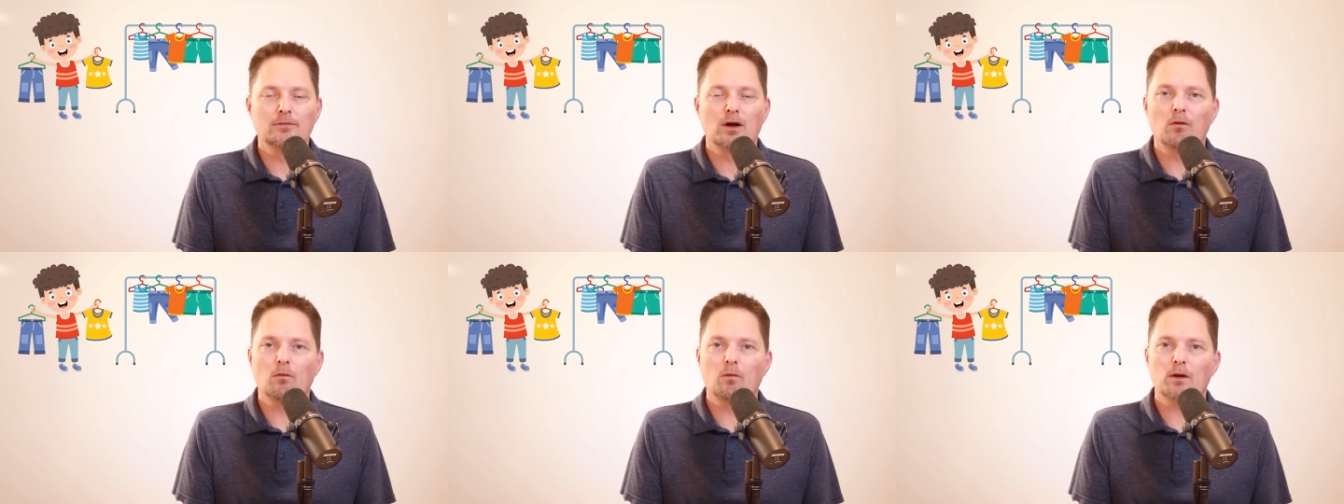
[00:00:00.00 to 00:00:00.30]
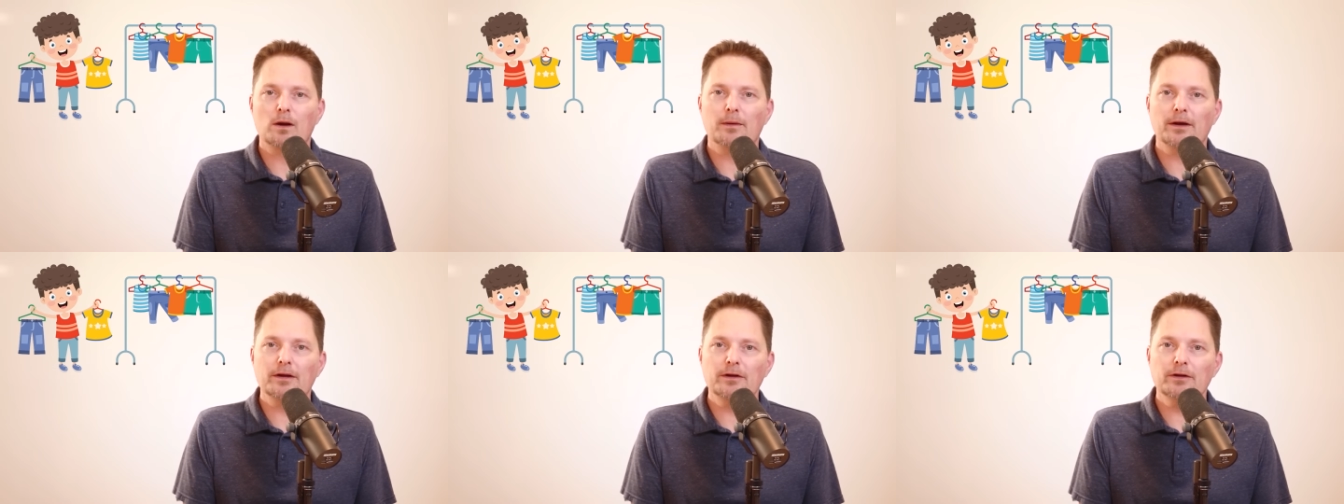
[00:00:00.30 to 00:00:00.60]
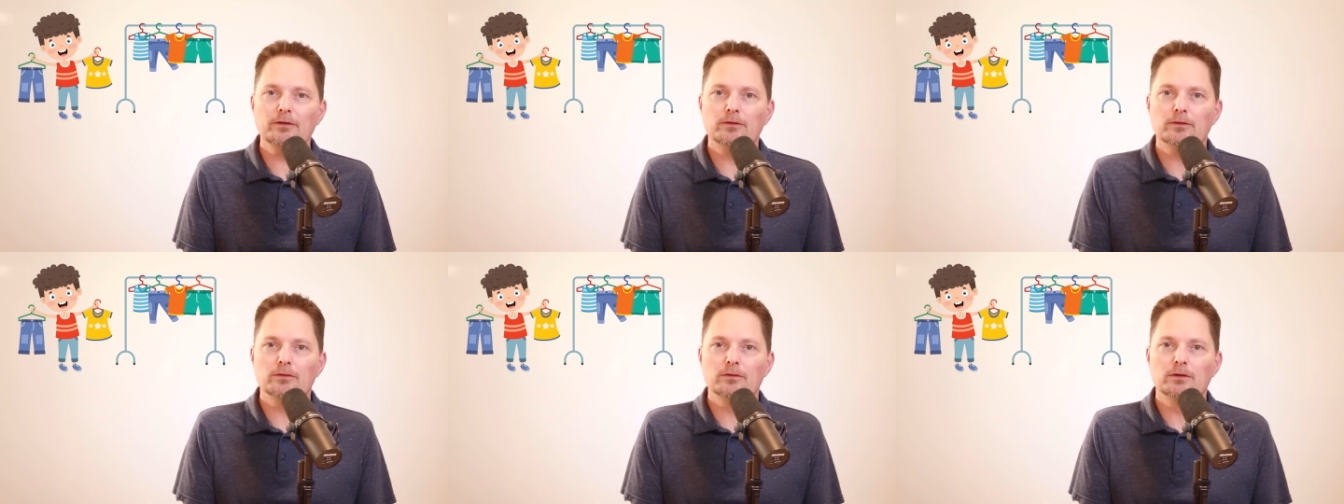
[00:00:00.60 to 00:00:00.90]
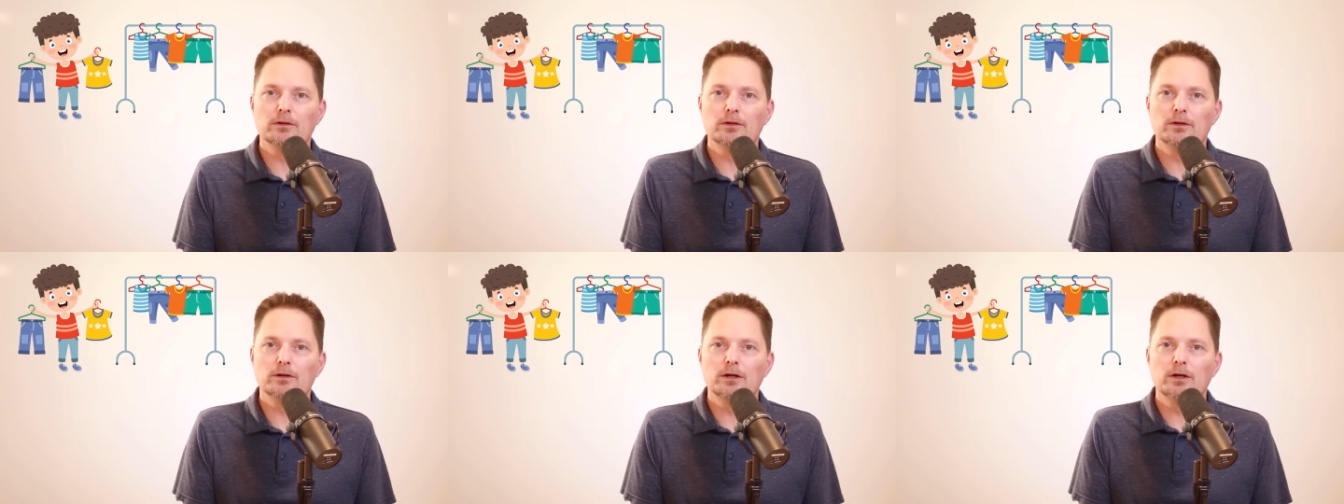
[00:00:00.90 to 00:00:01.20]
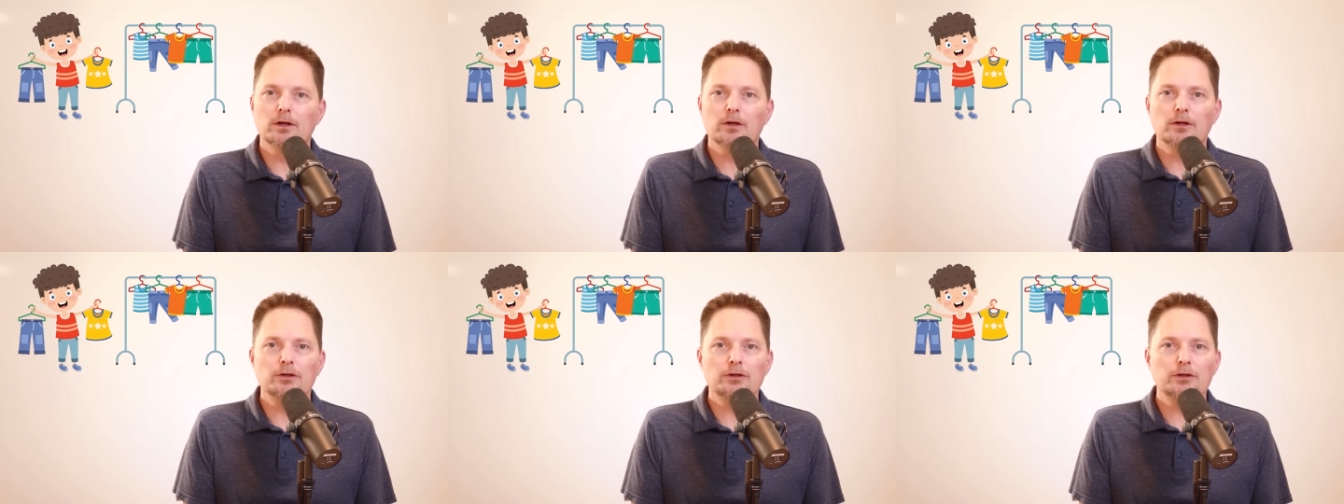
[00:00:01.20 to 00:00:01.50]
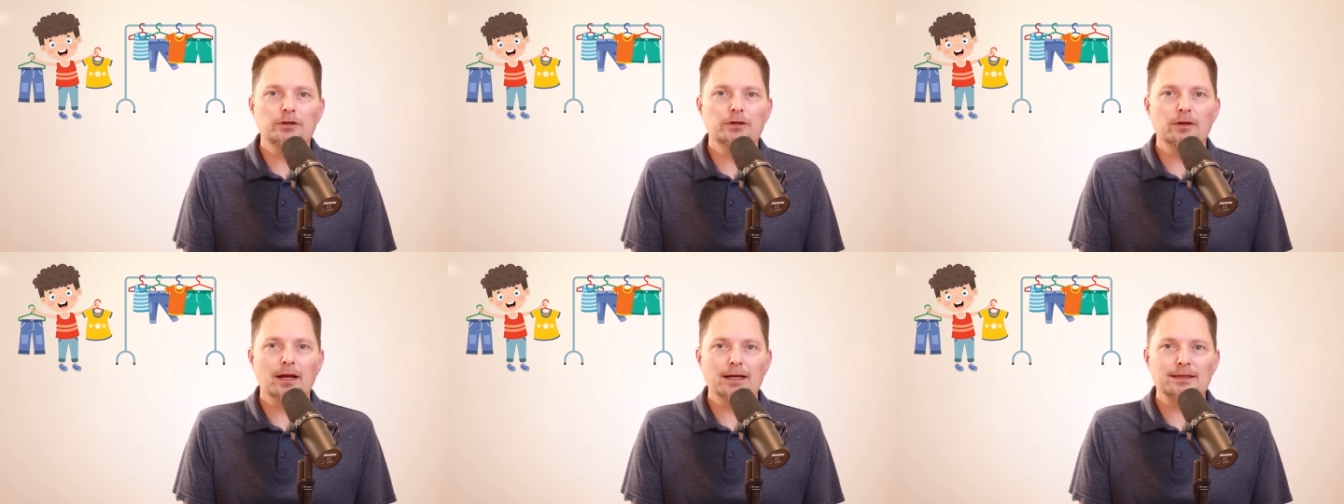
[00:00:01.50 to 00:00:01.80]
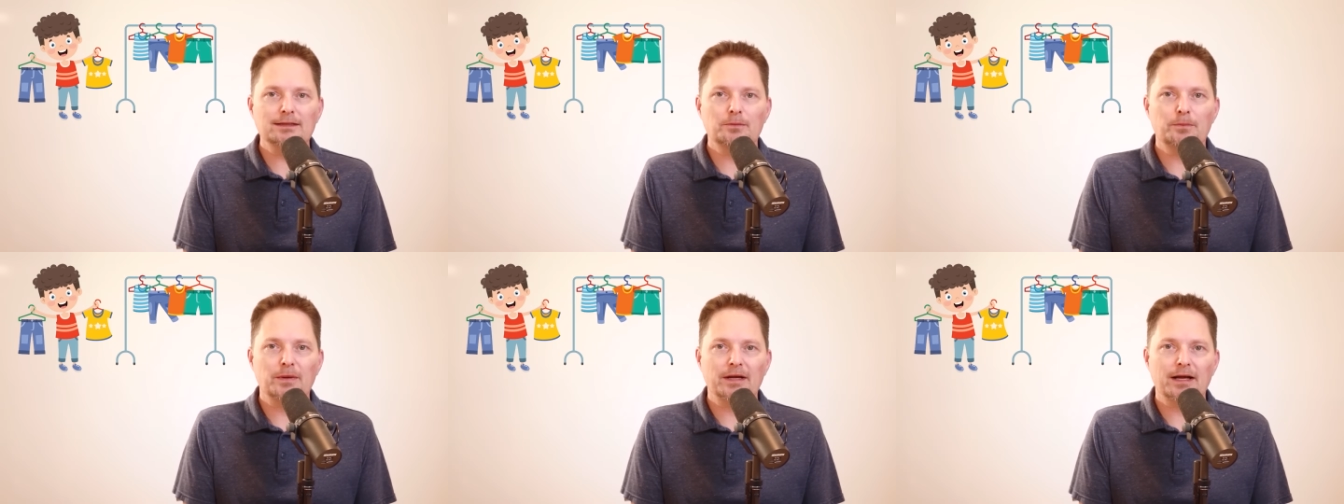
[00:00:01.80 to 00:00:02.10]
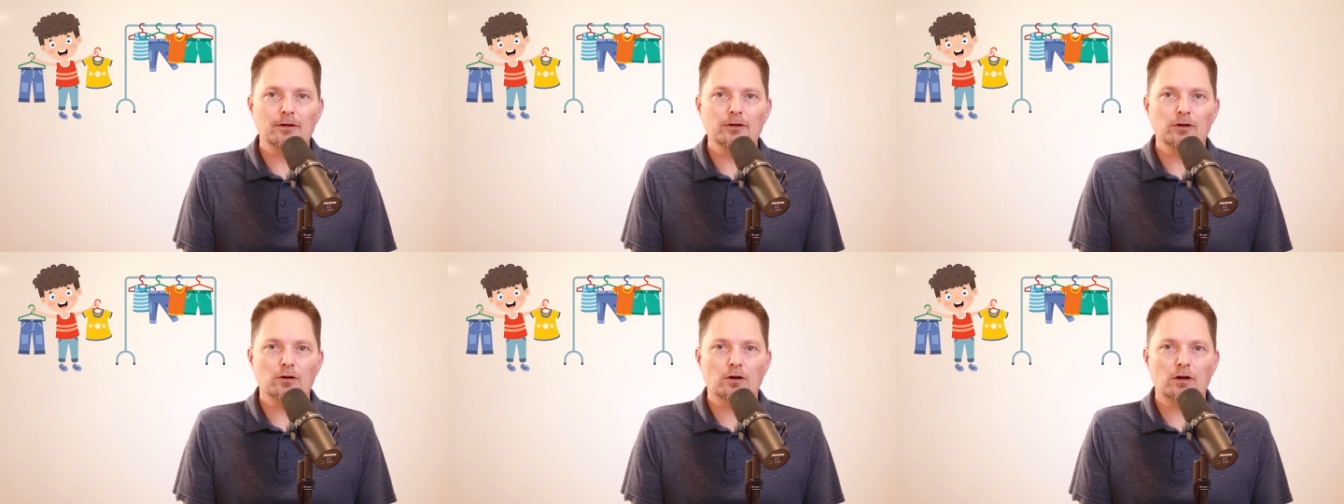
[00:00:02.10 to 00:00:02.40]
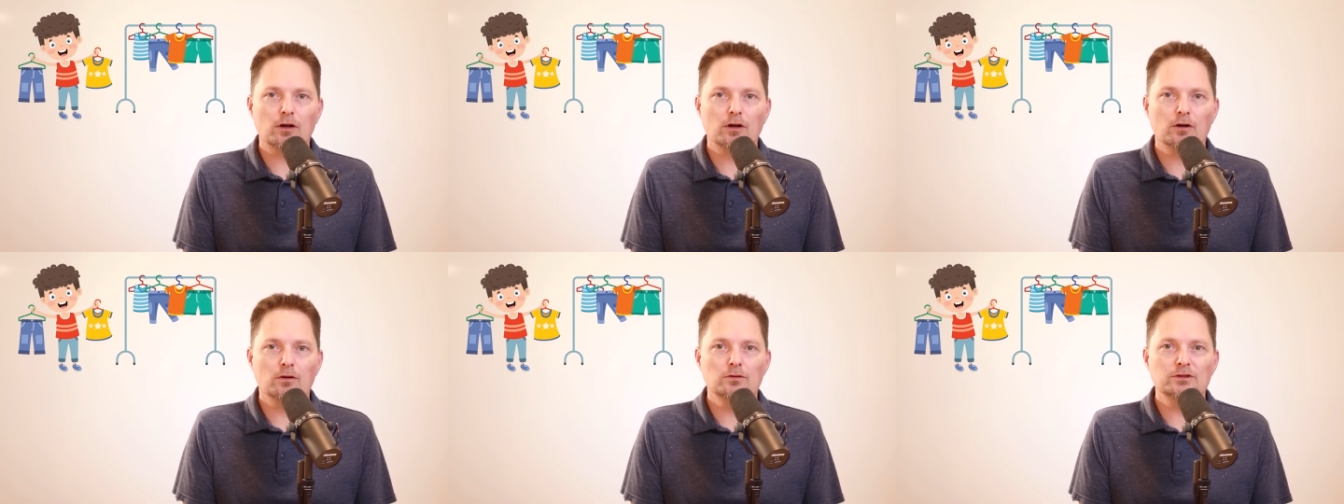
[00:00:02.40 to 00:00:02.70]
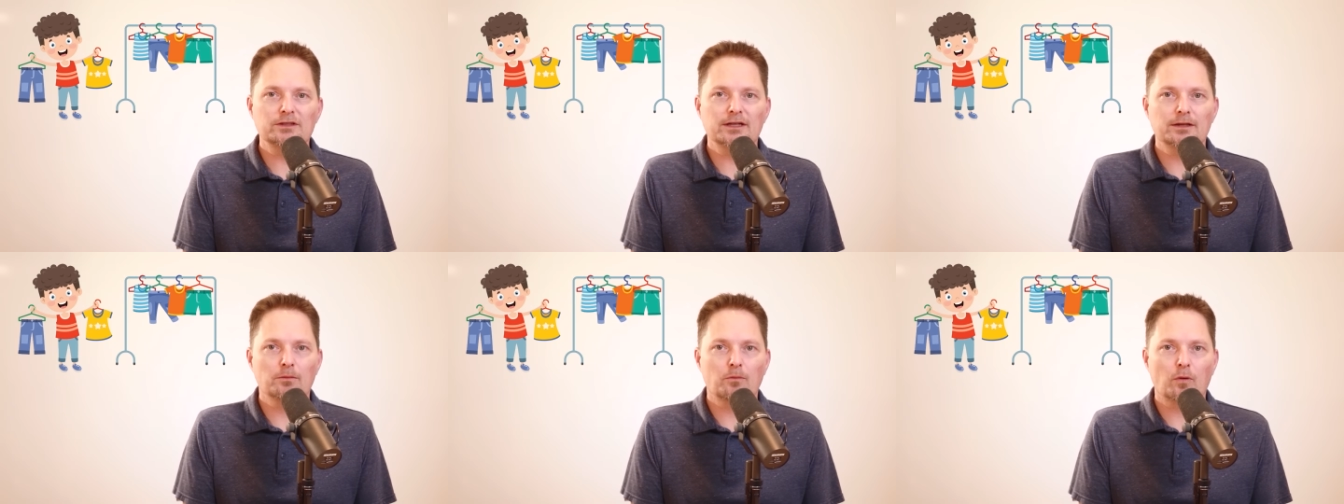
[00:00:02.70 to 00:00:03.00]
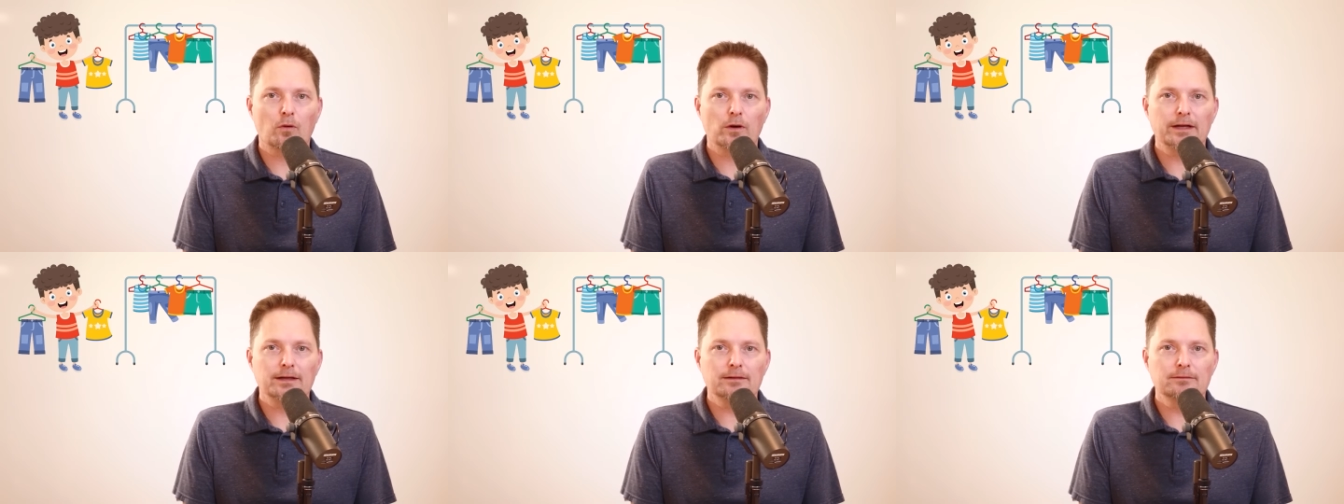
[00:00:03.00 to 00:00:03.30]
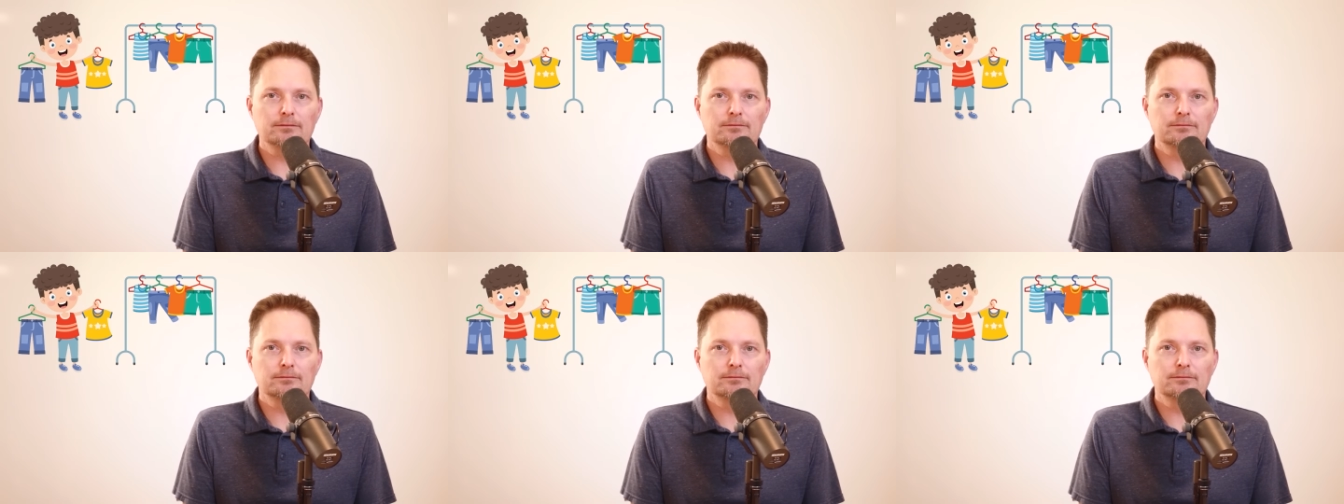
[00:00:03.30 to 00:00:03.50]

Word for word: What about you? Do you like to pick out your clothes in the morning?